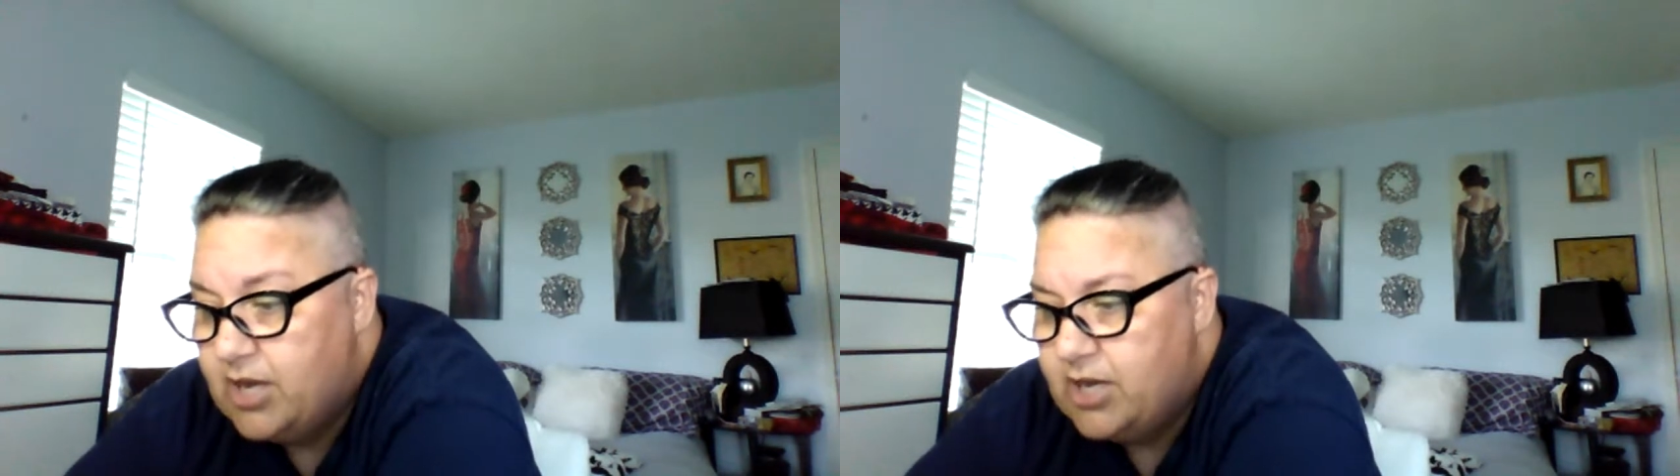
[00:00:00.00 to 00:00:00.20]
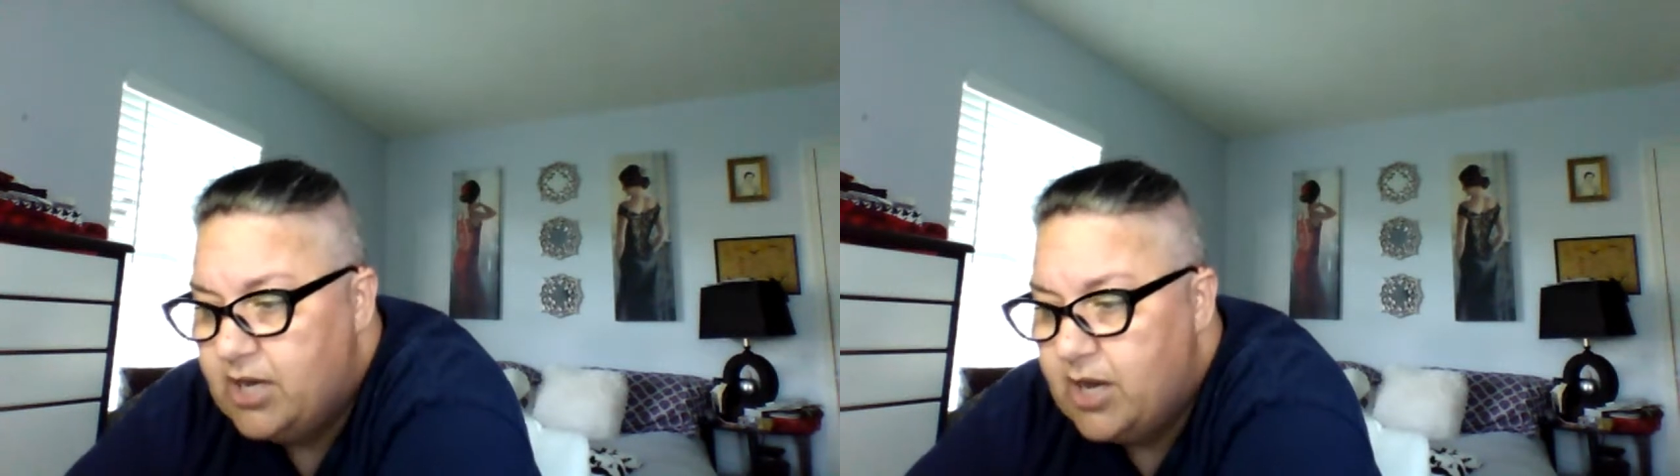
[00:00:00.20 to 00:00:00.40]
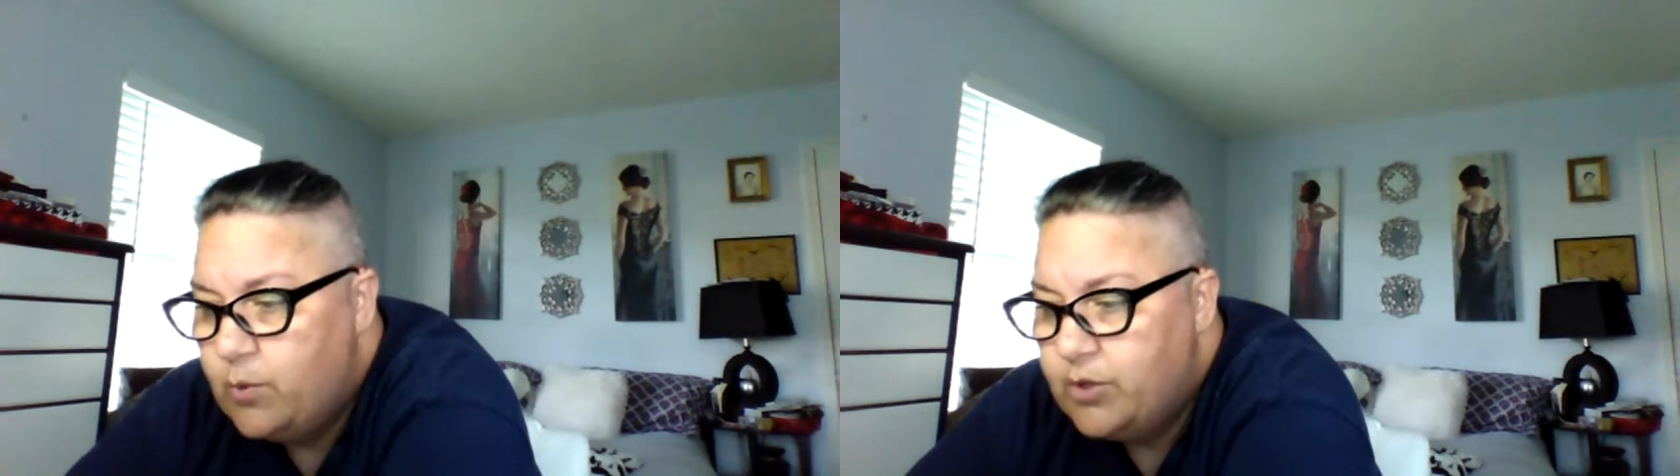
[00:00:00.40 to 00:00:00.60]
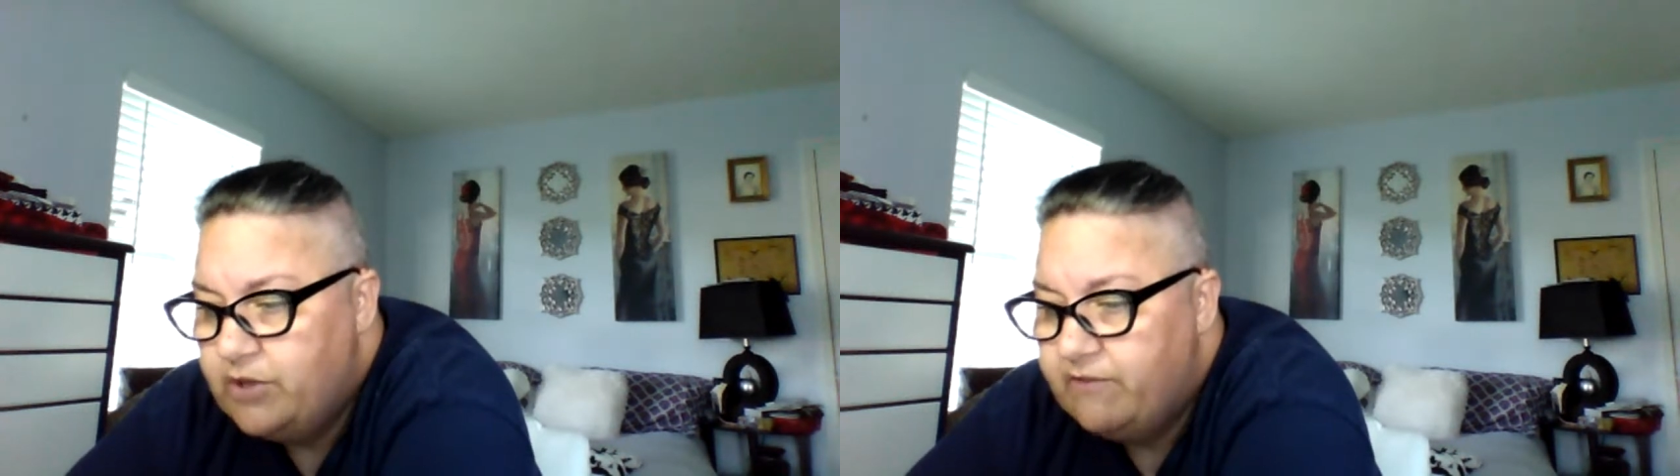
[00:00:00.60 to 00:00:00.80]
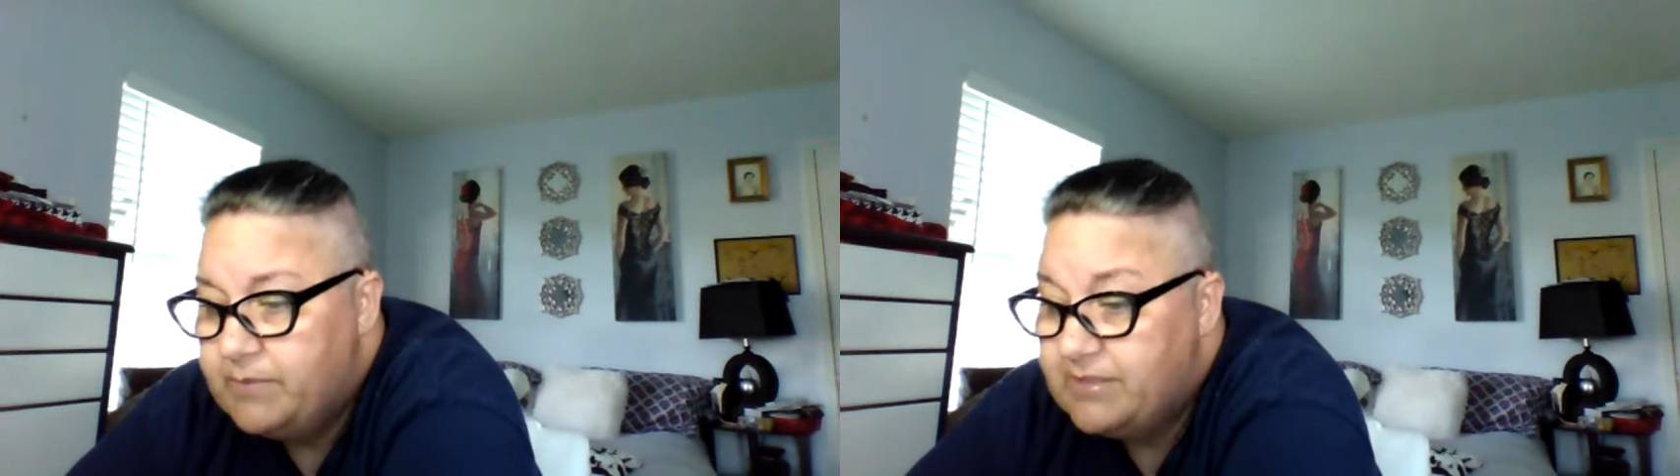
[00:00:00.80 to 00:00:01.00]
knowing
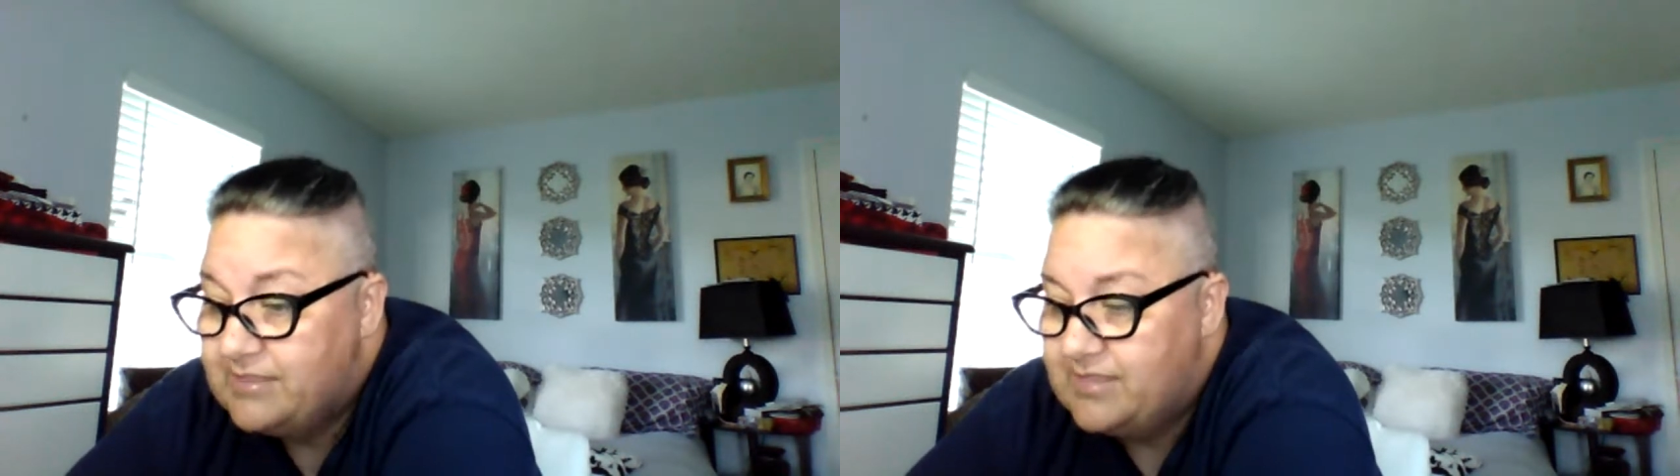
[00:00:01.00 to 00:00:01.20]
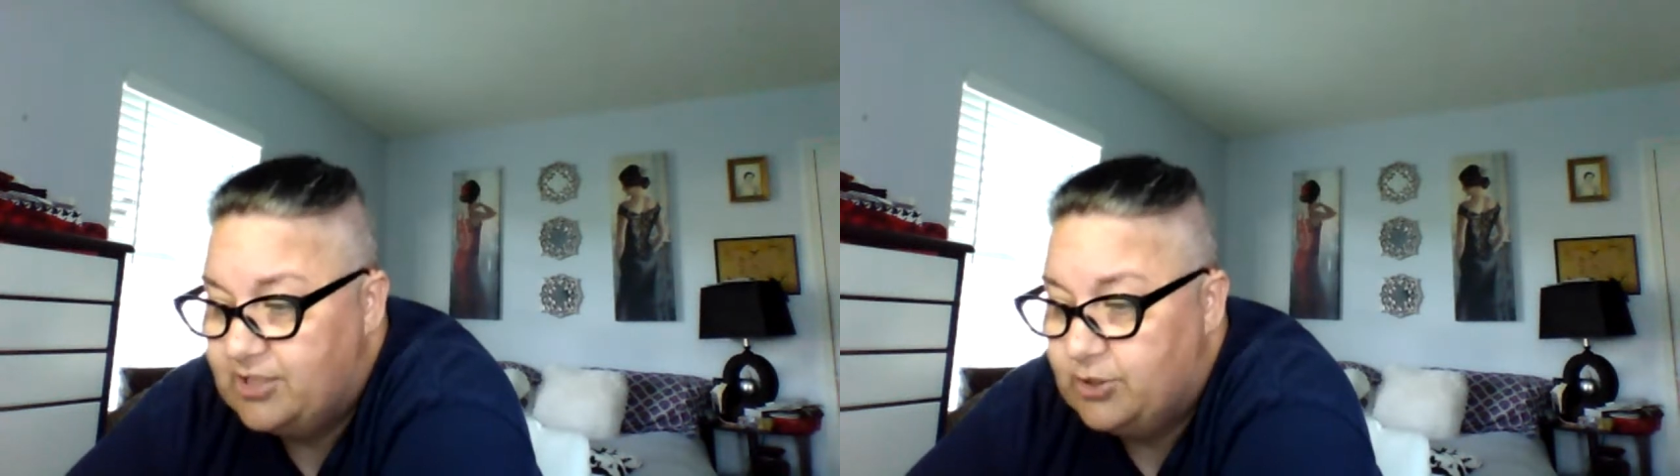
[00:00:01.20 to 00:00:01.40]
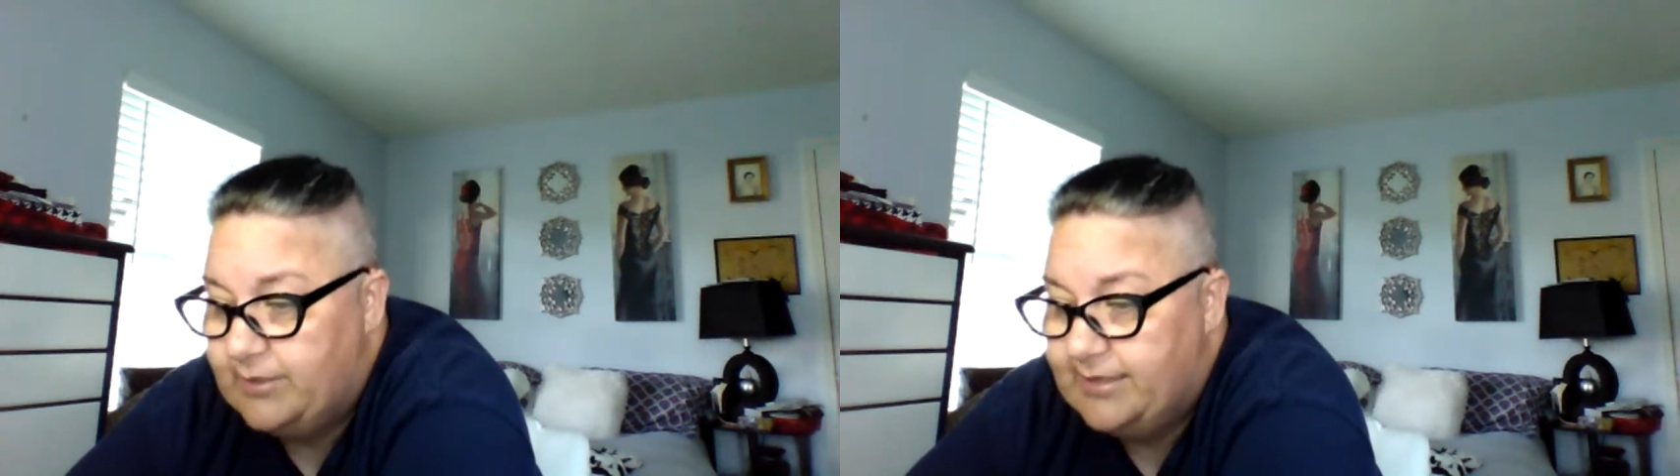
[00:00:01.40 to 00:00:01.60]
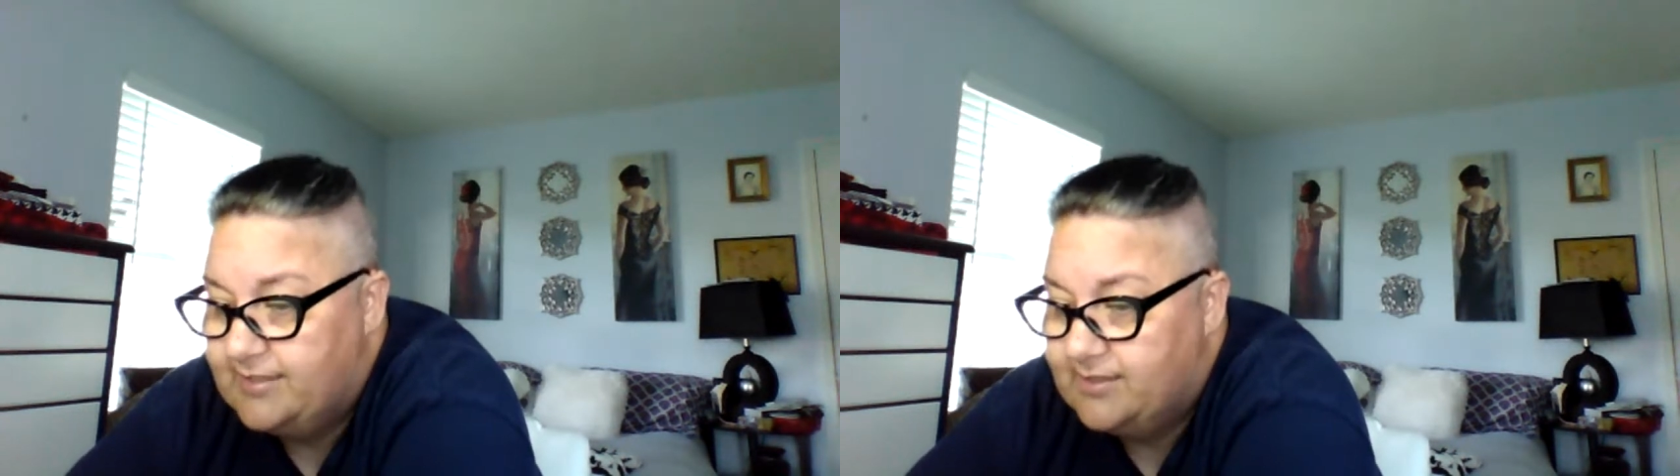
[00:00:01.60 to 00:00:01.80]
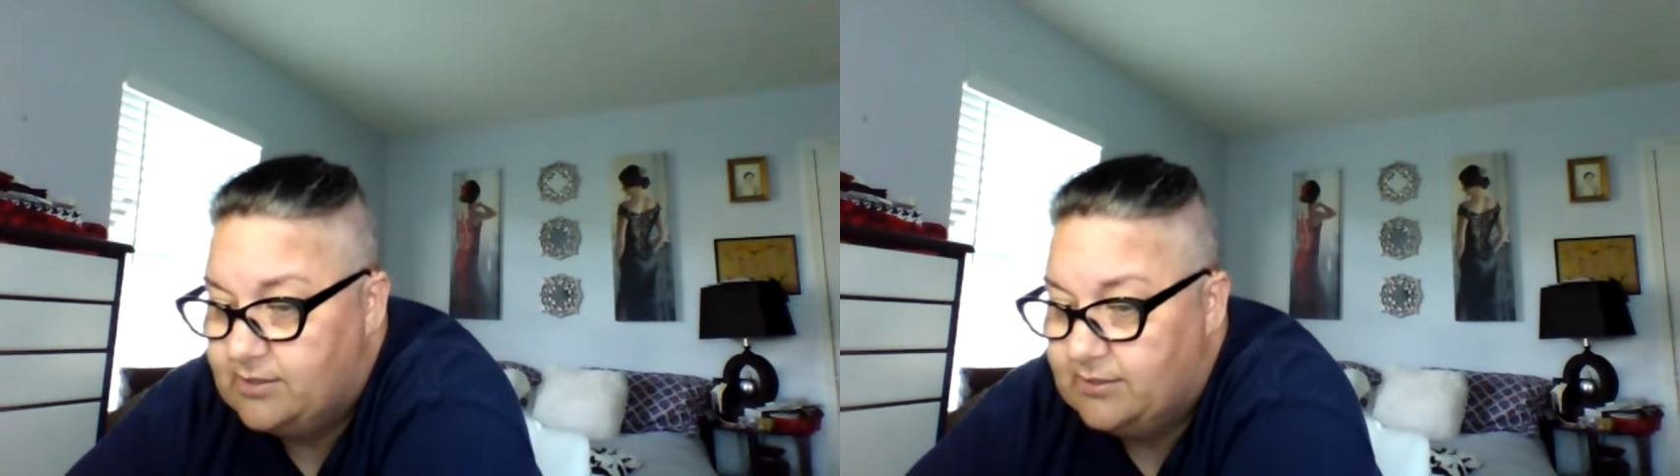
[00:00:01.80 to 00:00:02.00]
you've been sexually
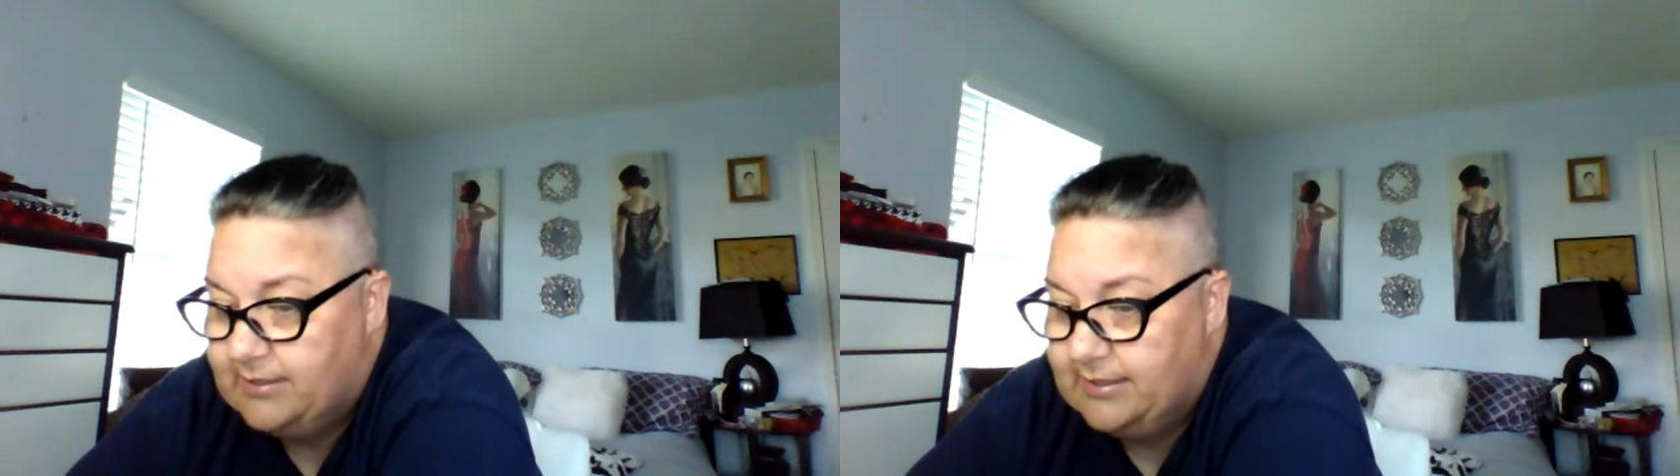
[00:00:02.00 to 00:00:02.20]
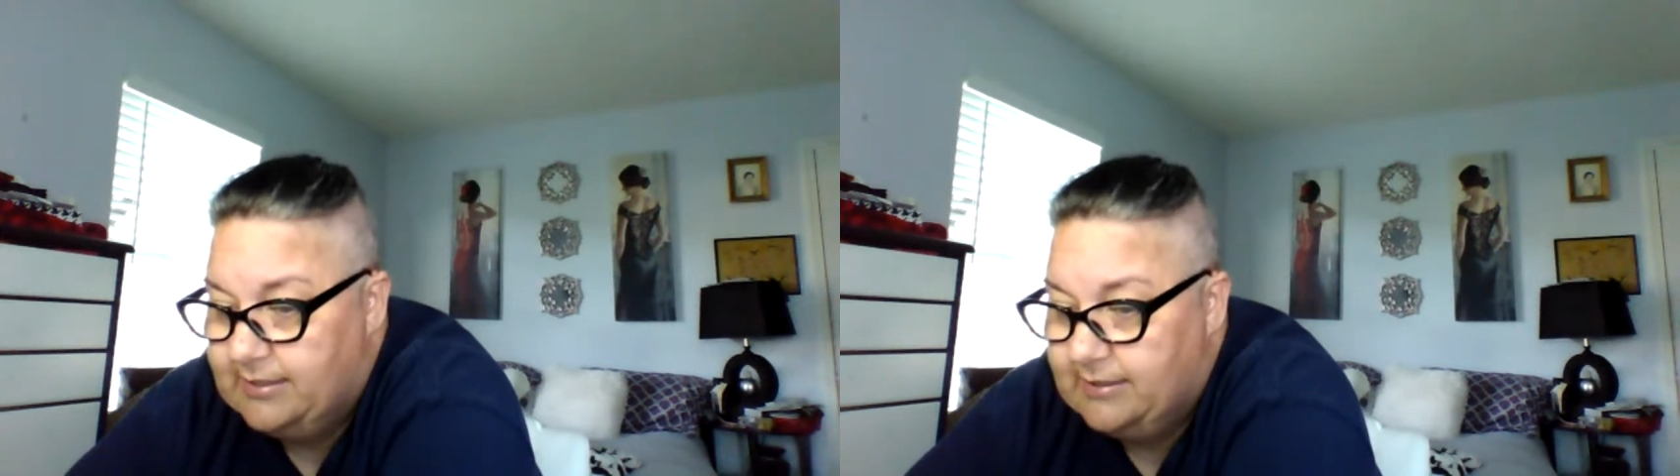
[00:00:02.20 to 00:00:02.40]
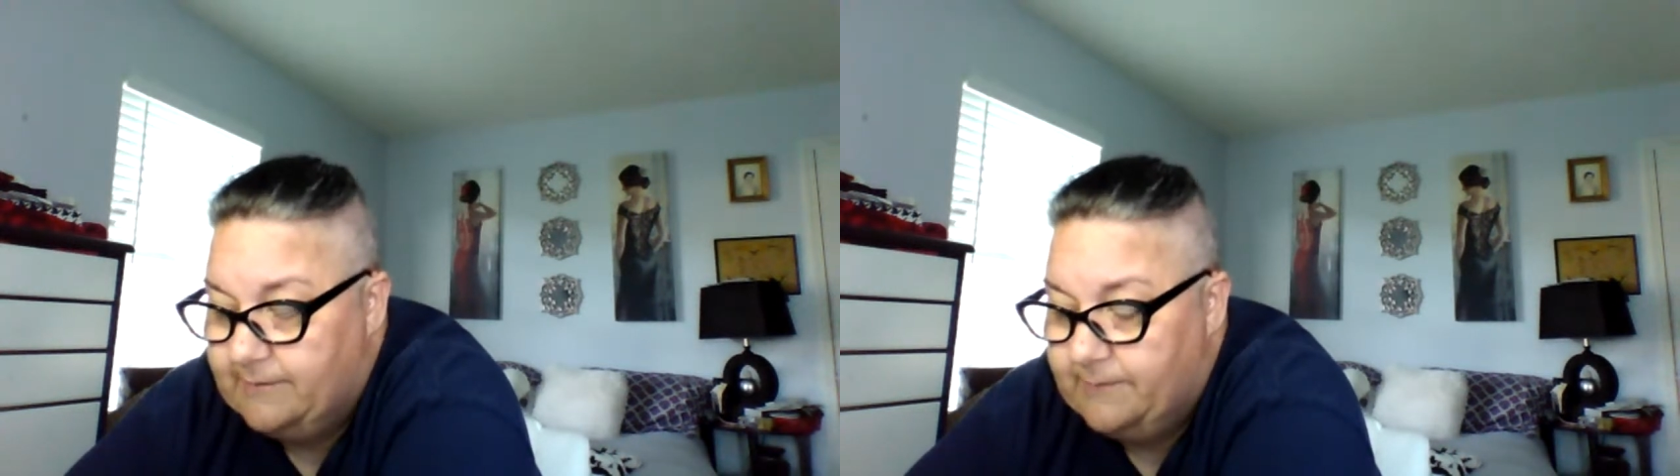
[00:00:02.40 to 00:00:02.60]
assaulted.